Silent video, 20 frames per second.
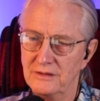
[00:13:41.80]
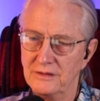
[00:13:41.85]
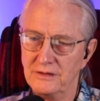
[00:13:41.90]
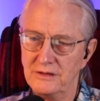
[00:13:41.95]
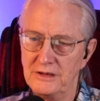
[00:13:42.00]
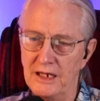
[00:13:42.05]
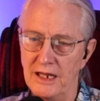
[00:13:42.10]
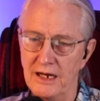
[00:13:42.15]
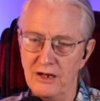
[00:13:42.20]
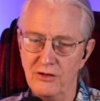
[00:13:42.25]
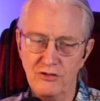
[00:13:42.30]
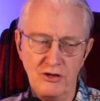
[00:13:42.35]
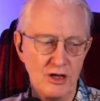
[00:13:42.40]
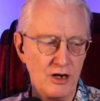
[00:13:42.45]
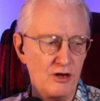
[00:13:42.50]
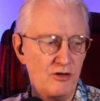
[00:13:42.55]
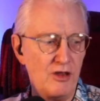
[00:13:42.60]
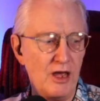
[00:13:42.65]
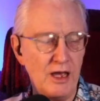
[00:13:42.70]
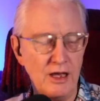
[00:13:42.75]
And it's
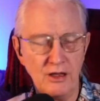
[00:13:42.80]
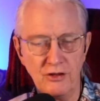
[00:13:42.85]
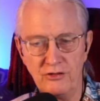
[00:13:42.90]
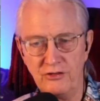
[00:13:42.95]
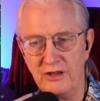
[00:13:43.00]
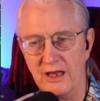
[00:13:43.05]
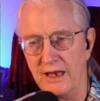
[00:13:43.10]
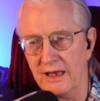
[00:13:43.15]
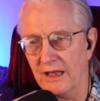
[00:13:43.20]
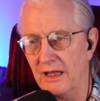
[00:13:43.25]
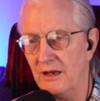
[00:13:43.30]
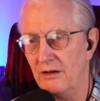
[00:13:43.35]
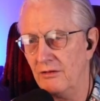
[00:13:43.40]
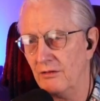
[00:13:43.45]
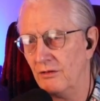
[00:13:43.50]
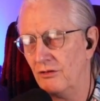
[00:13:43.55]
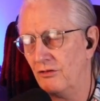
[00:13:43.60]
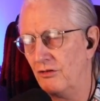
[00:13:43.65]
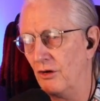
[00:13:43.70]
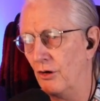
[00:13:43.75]
going to take a second.
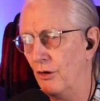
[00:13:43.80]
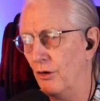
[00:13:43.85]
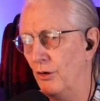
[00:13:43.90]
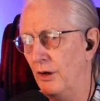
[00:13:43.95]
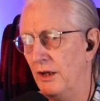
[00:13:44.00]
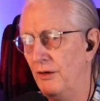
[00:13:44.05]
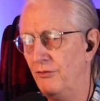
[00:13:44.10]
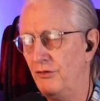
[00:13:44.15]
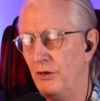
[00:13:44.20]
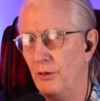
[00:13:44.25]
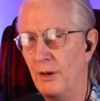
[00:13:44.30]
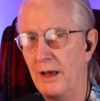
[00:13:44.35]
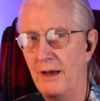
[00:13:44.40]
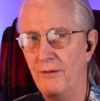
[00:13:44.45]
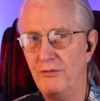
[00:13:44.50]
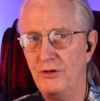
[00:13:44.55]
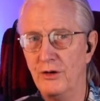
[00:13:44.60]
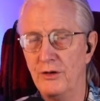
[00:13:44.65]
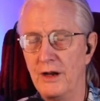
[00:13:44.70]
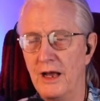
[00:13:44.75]
So if you
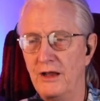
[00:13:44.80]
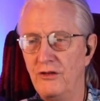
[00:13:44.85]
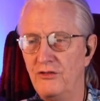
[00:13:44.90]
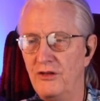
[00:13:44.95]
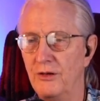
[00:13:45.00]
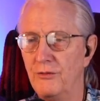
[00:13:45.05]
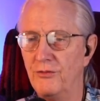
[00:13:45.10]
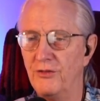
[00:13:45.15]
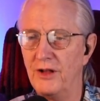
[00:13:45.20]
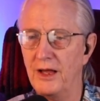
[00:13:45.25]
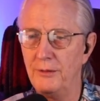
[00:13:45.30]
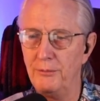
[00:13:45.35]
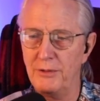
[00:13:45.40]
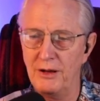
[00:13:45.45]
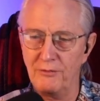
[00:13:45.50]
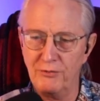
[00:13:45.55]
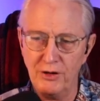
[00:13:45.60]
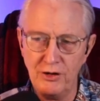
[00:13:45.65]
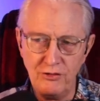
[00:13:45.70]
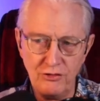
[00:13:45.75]
have your nice in-flight
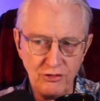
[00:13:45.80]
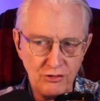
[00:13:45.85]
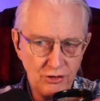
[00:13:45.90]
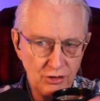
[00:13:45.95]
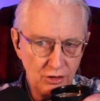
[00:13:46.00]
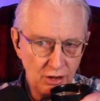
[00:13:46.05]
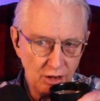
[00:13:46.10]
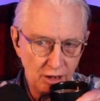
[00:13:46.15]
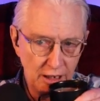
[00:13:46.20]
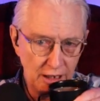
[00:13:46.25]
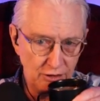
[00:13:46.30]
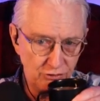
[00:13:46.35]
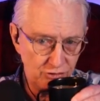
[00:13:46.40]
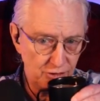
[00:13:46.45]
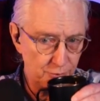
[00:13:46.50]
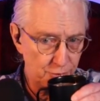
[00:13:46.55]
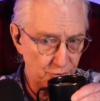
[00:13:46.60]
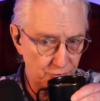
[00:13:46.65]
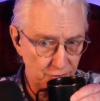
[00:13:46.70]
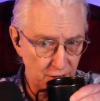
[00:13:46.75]
beverage, a
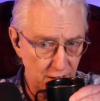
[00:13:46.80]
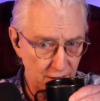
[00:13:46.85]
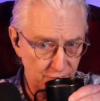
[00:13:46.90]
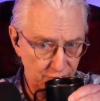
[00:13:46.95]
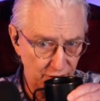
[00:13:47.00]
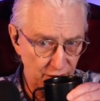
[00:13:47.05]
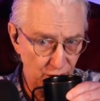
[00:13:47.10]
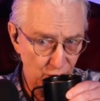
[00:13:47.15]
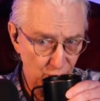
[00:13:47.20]
sip of coffee.